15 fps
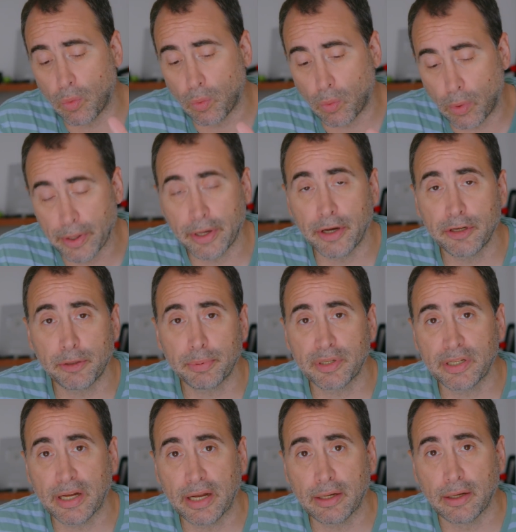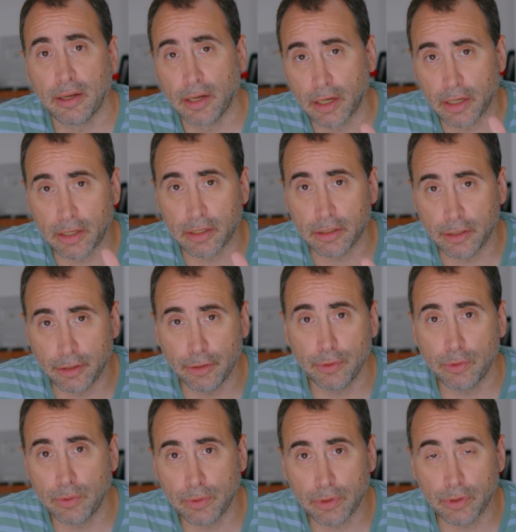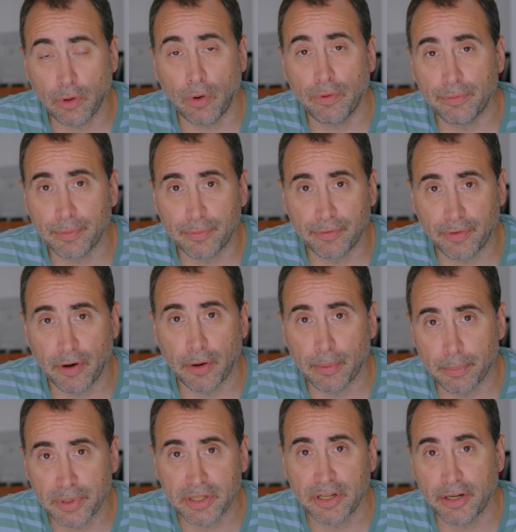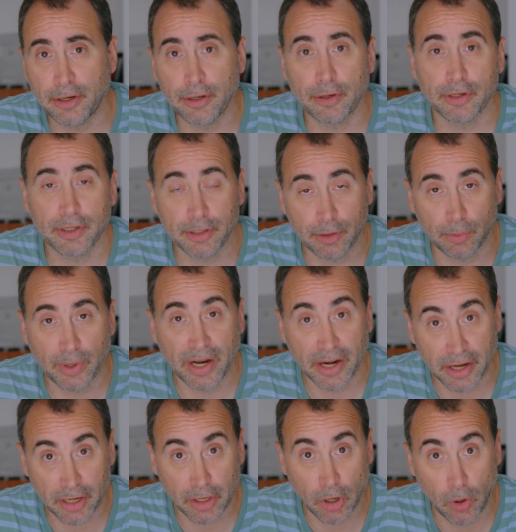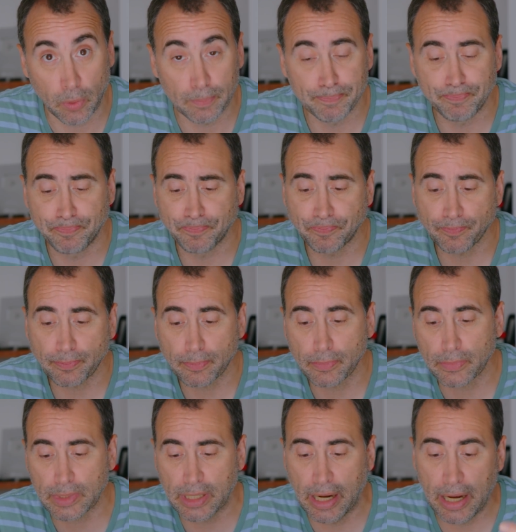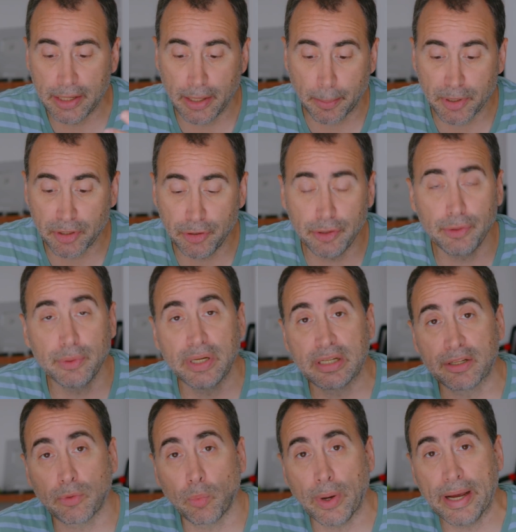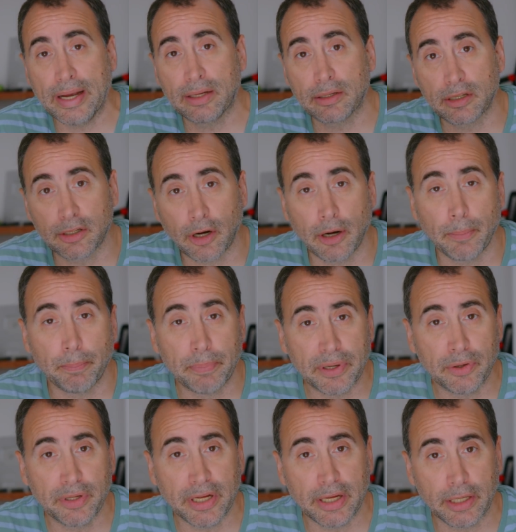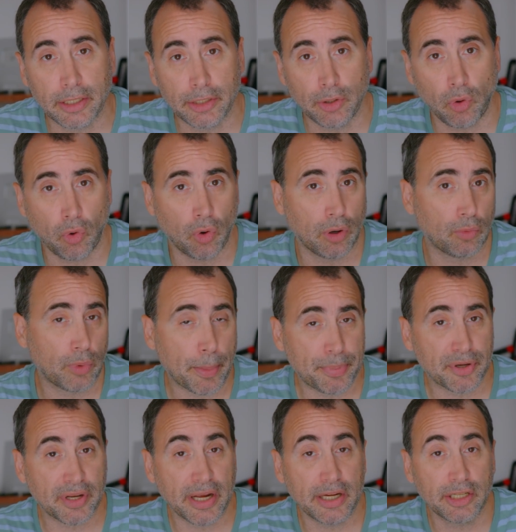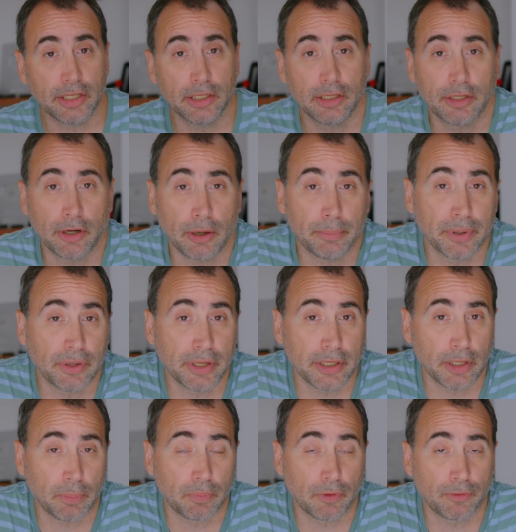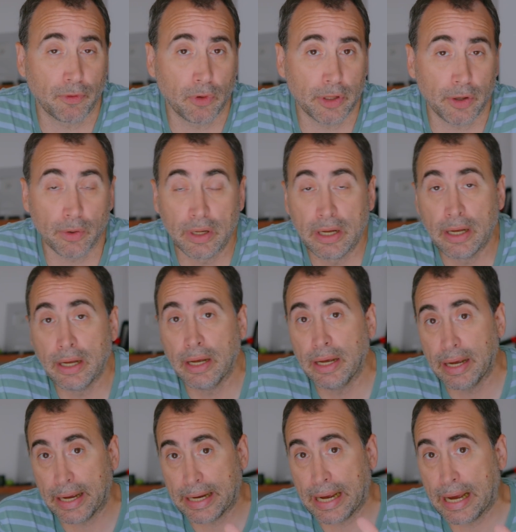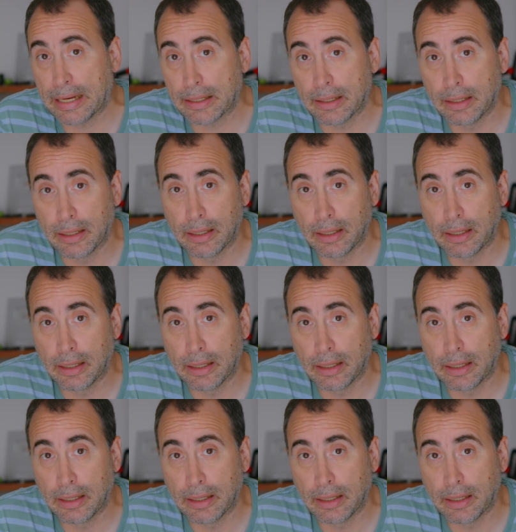100% you know the material and you're ready to go. Uh, number two, it's a way to start building your reputation, start building your portfolio. Again,